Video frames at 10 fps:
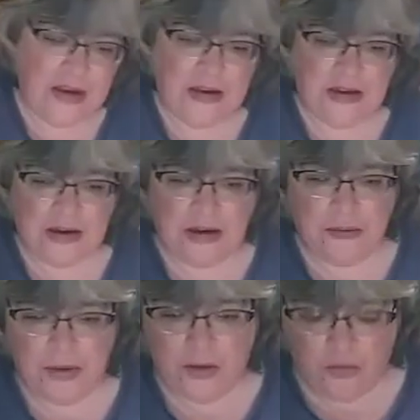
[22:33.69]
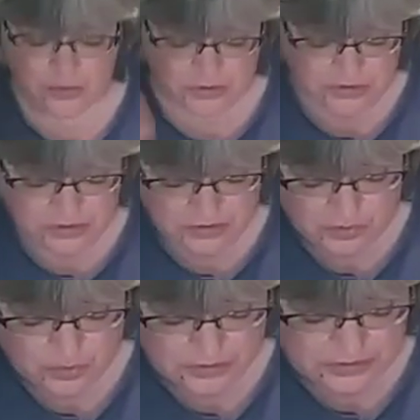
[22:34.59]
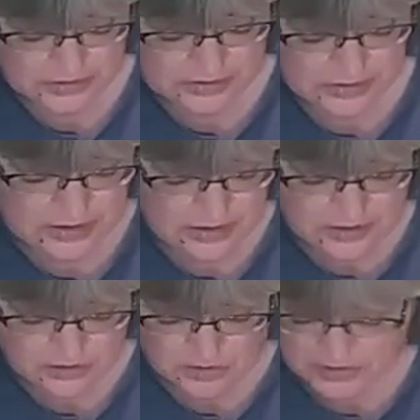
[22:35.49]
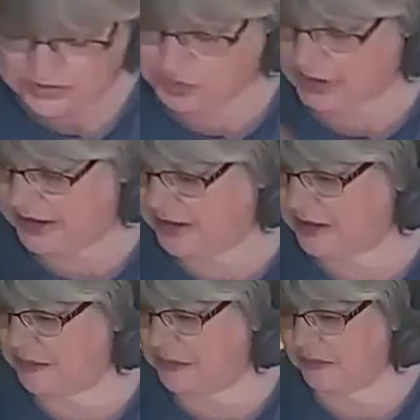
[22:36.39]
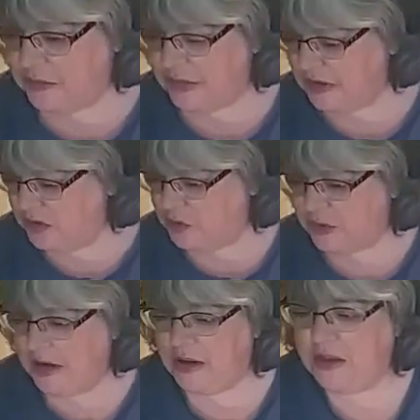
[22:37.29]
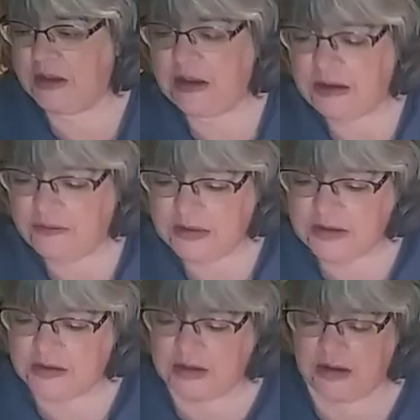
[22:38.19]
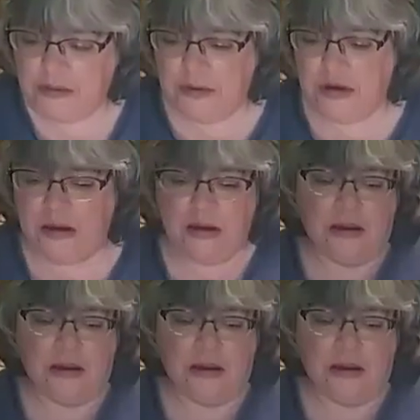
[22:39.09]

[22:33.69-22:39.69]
it didn't come out with the quilting, so that's why I ended up never really doing anything and giving these to anybody.